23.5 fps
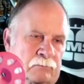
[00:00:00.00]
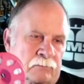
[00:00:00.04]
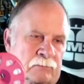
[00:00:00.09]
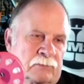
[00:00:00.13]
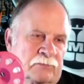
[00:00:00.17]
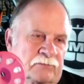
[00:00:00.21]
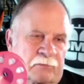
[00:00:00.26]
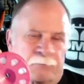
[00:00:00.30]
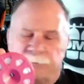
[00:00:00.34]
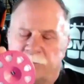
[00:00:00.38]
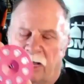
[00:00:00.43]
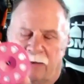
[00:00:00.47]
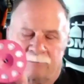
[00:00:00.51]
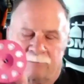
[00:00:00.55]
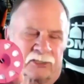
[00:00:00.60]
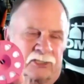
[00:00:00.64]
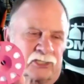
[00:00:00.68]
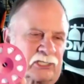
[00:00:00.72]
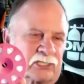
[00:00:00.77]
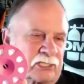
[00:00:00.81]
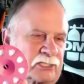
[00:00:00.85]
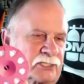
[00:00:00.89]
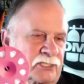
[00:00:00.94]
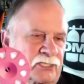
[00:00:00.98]
Sometimes it's
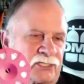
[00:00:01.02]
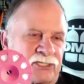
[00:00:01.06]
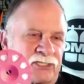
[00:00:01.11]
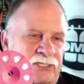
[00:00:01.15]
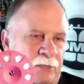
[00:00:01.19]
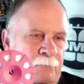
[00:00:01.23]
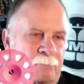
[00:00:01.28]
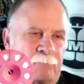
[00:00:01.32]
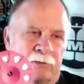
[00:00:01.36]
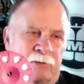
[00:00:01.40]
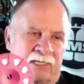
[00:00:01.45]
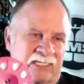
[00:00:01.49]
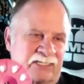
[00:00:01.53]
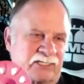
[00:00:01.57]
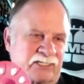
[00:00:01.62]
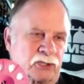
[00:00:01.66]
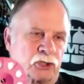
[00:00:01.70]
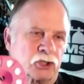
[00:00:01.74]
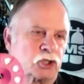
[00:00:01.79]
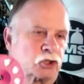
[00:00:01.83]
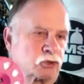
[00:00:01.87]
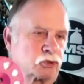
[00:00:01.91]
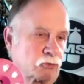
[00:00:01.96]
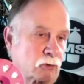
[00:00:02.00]
just as simple as a
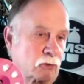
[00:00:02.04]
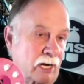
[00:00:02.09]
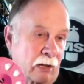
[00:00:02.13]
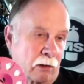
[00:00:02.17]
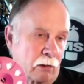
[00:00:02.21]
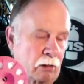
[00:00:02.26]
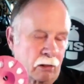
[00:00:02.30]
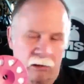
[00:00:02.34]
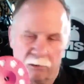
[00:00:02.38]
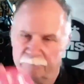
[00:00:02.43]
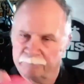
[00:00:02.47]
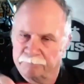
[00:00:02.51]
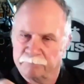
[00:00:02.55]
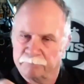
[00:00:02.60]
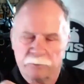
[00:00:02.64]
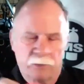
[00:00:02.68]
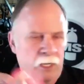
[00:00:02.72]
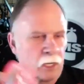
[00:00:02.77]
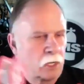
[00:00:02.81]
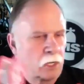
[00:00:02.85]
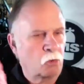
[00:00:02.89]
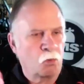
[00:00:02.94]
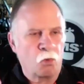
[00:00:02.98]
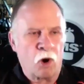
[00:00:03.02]
drill
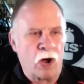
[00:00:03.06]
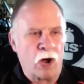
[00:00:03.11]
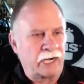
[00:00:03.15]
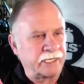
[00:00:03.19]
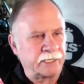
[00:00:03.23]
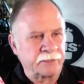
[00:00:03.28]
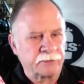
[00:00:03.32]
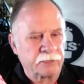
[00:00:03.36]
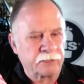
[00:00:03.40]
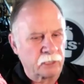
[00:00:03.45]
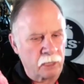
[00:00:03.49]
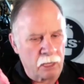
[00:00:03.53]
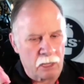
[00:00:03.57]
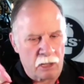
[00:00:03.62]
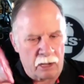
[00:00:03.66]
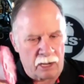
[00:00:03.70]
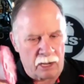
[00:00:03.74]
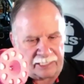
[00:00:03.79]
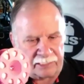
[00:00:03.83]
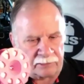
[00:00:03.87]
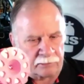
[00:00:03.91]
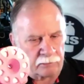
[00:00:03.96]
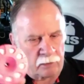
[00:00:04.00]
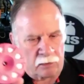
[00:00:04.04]
winding the
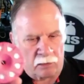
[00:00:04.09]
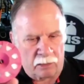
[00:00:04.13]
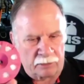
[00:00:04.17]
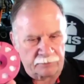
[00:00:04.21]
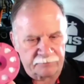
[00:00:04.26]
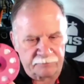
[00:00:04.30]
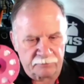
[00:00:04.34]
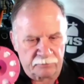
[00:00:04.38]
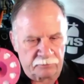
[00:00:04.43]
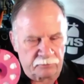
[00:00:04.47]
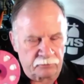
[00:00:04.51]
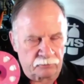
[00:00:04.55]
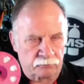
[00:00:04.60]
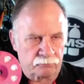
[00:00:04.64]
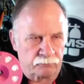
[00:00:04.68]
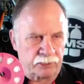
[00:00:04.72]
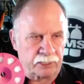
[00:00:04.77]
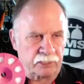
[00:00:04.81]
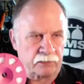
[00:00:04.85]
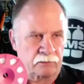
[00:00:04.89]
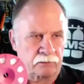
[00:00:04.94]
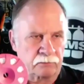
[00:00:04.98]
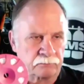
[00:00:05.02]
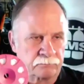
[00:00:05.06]
line onto the
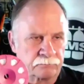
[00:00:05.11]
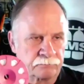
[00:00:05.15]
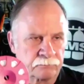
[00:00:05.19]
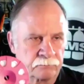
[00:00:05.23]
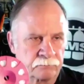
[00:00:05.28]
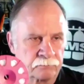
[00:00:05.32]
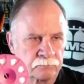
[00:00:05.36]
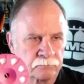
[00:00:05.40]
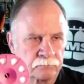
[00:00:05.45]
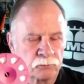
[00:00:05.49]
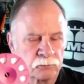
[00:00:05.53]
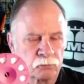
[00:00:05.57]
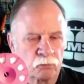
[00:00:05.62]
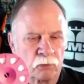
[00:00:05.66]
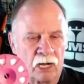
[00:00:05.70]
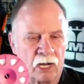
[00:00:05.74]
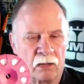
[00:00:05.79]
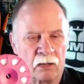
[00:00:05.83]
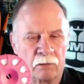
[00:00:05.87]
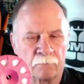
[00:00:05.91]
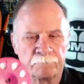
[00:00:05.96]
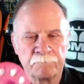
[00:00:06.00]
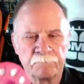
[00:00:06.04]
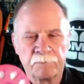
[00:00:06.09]
reel.
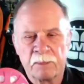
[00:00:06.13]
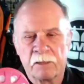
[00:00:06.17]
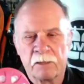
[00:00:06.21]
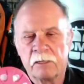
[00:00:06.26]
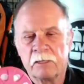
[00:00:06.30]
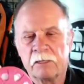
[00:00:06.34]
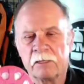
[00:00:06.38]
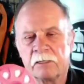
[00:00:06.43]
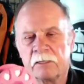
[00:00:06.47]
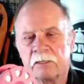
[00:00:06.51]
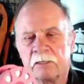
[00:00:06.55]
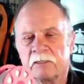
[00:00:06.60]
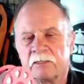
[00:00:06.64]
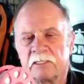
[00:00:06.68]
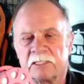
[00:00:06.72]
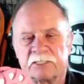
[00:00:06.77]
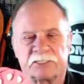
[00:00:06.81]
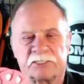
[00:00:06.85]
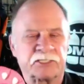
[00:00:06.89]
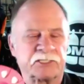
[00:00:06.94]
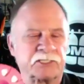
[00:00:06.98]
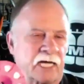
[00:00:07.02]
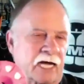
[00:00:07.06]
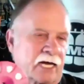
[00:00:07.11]
Well, this
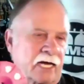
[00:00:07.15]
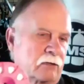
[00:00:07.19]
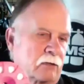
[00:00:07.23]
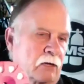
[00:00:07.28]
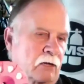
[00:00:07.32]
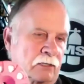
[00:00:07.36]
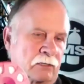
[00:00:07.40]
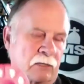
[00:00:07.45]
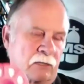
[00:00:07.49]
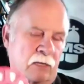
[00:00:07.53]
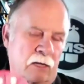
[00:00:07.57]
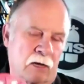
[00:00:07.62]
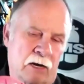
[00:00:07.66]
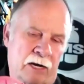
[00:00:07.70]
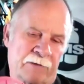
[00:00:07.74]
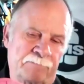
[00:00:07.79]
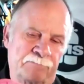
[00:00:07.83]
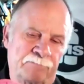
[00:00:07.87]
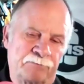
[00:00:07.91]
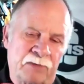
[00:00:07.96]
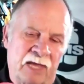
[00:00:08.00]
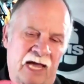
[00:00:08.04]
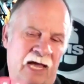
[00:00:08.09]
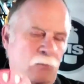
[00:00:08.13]
is nylon line.
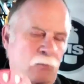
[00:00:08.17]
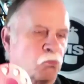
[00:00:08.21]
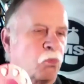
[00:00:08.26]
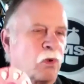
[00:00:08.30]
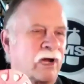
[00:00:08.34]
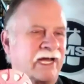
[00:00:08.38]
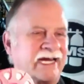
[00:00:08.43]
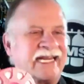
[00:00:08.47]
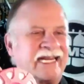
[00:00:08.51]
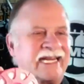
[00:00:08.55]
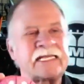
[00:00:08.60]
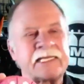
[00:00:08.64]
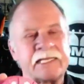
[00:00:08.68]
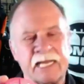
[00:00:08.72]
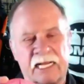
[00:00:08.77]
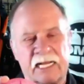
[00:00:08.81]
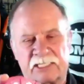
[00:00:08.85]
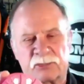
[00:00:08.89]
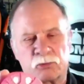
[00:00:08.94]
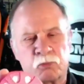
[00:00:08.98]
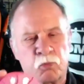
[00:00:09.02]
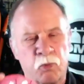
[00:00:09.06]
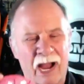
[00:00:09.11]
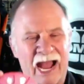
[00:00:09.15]
And when it
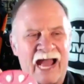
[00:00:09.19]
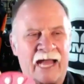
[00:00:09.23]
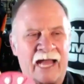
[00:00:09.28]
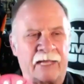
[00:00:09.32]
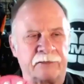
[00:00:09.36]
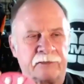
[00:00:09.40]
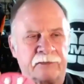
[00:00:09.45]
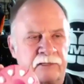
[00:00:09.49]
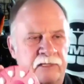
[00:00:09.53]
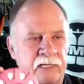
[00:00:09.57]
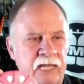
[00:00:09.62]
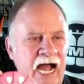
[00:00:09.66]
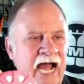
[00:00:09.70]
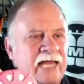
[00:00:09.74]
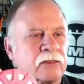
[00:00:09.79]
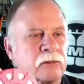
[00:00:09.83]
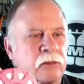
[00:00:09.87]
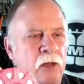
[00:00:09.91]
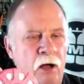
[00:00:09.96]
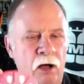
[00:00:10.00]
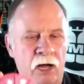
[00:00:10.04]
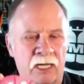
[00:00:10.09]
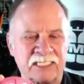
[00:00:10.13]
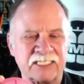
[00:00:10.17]
gets wet,
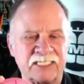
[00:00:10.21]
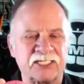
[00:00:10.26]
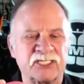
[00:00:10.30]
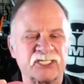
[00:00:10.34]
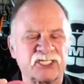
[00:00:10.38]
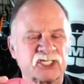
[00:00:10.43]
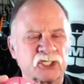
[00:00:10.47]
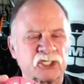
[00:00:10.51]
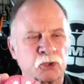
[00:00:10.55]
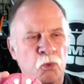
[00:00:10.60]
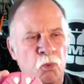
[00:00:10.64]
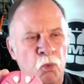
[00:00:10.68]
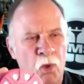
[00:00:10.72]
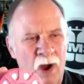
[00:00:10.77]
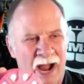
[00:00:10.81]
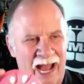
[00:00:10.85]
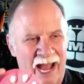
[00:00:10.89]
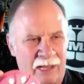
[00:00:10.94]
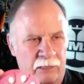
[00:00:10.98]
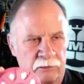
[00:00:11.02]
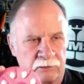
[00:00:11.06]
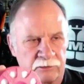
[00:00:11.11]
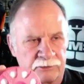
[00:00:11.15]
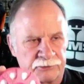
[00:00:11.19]
nylon
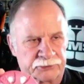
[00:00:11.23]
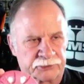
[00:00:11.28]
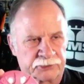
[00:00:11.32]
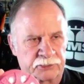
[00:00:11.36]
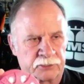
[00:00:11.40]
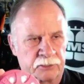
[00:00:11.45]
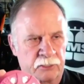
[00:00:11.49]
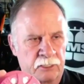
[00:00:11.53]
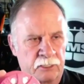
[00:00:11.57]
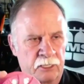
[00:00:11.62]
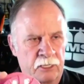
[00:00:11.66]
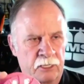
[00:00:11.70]
swells.